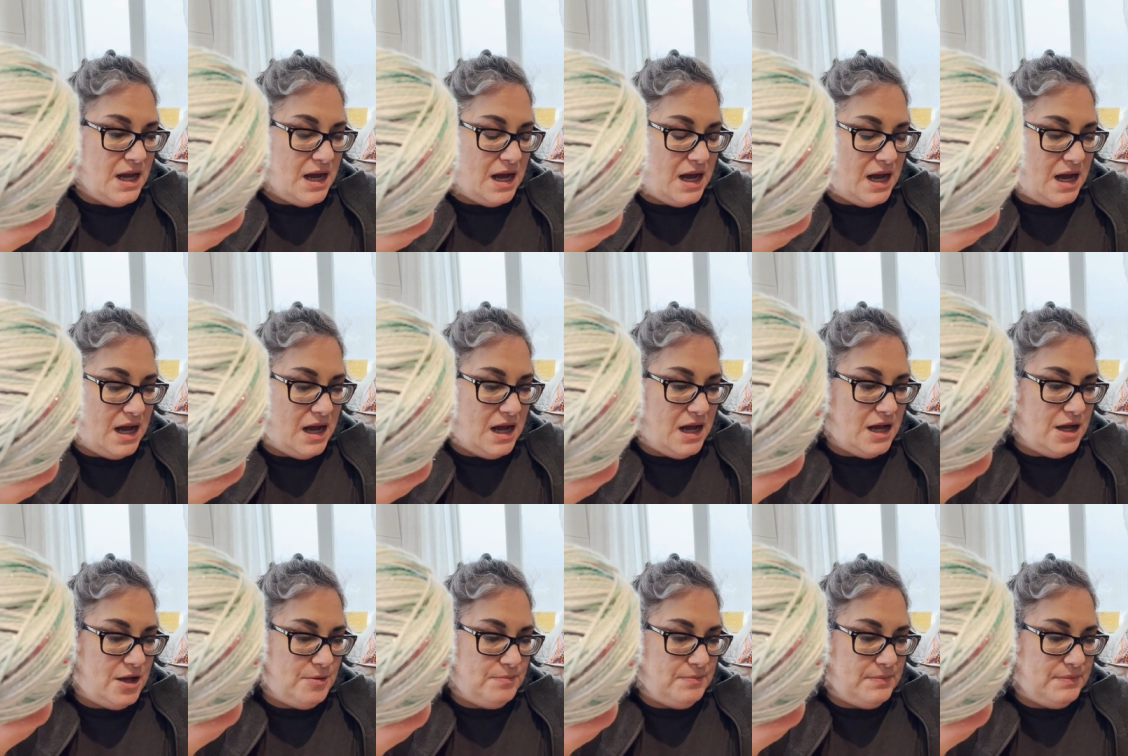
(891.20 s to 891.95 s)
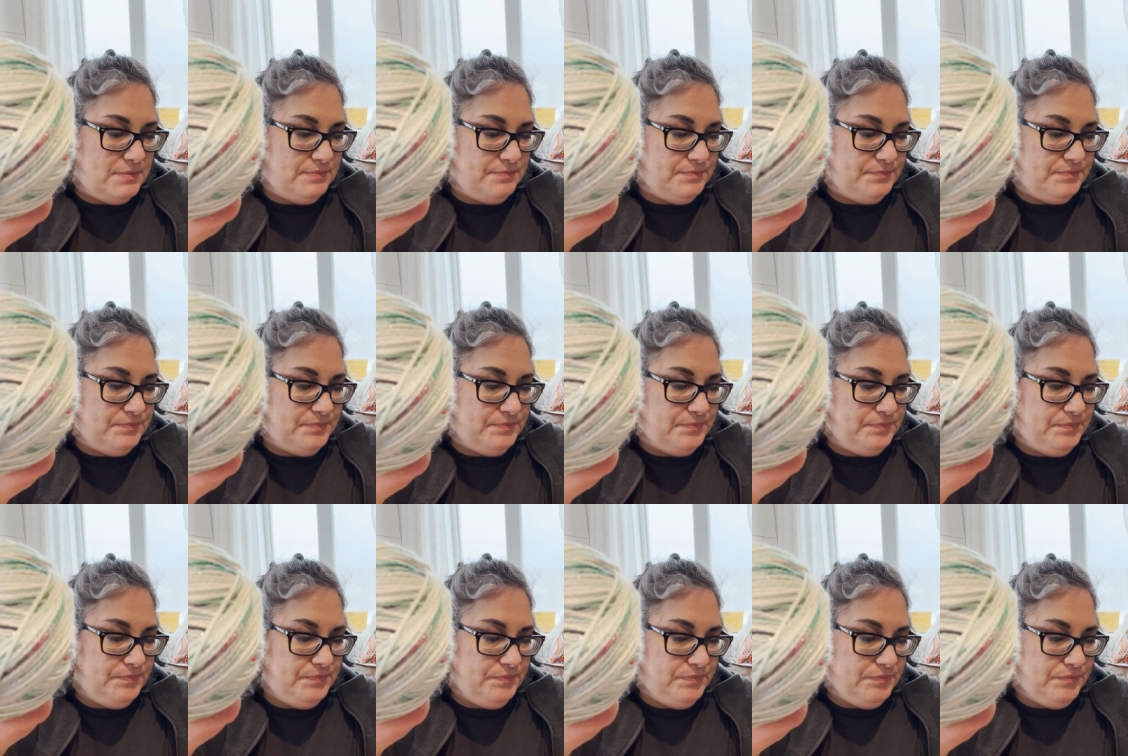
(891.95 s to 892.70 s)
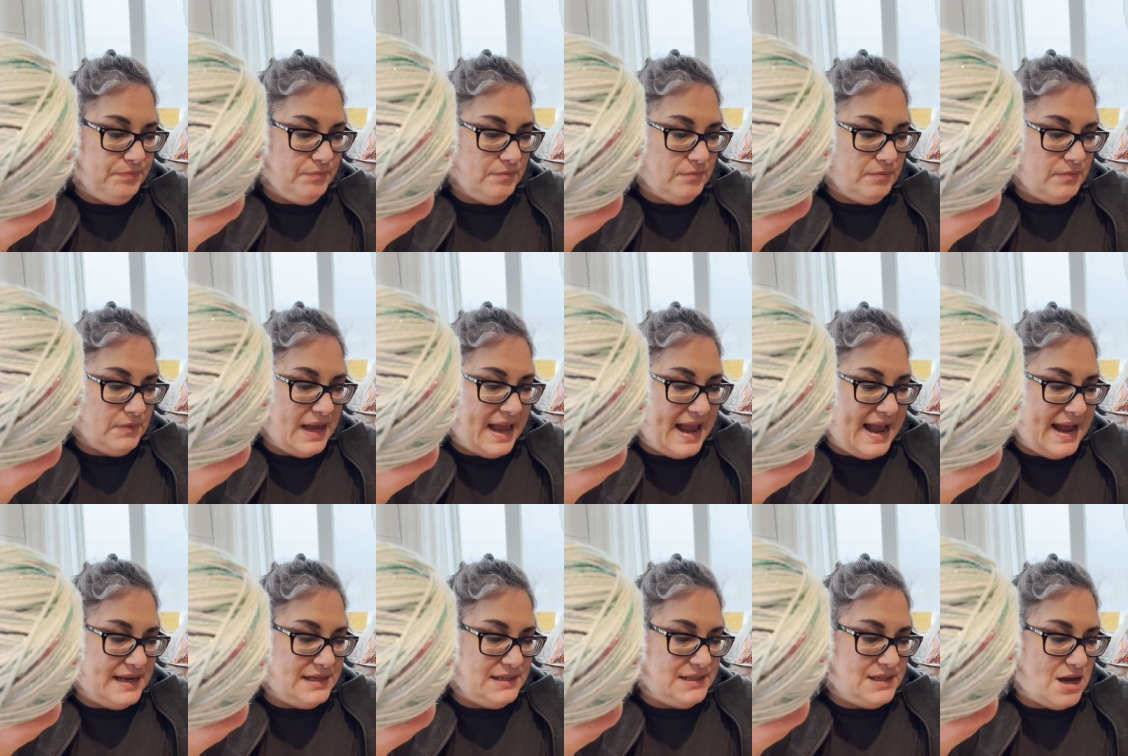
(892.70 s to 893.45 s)
Um,
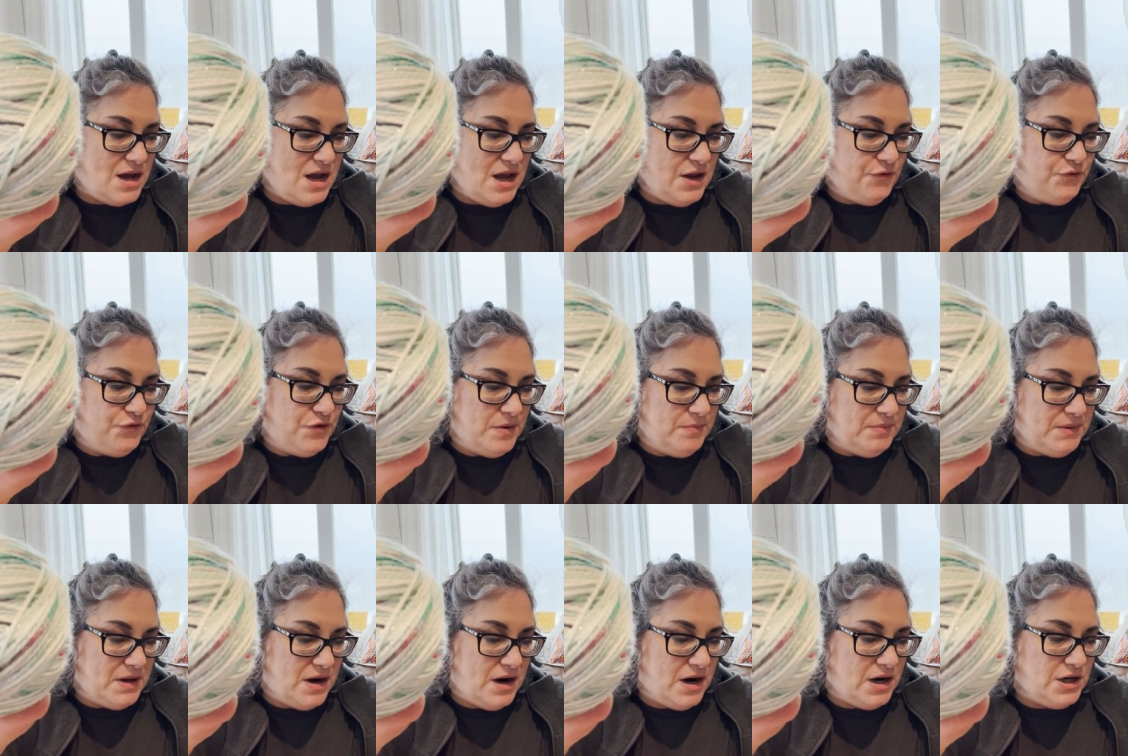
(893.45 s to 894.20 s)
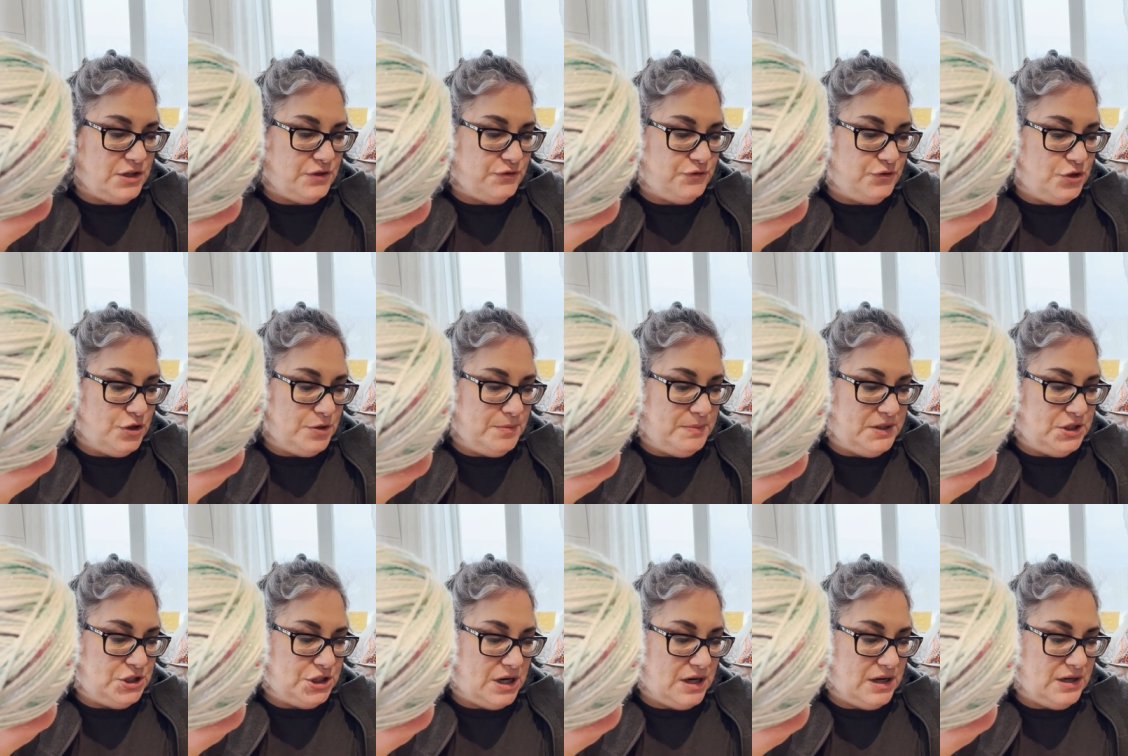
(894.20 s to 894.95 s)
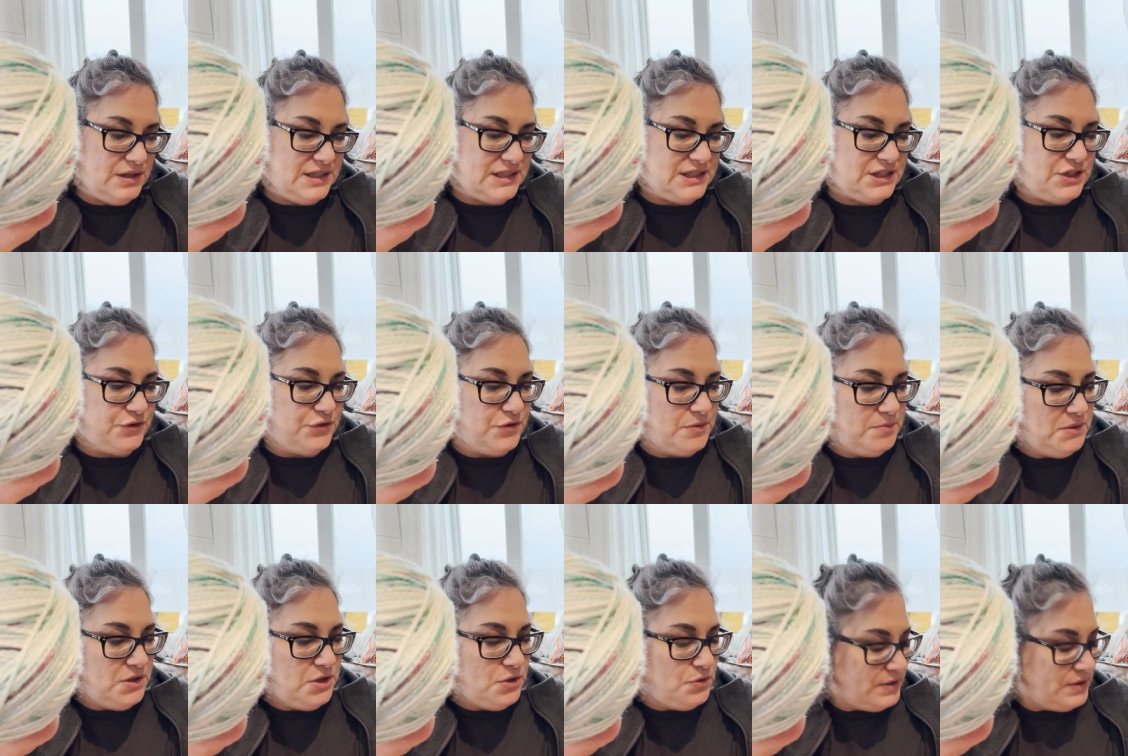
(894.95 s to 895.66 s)
hand dyed from the heart of Derbyshire. This is from the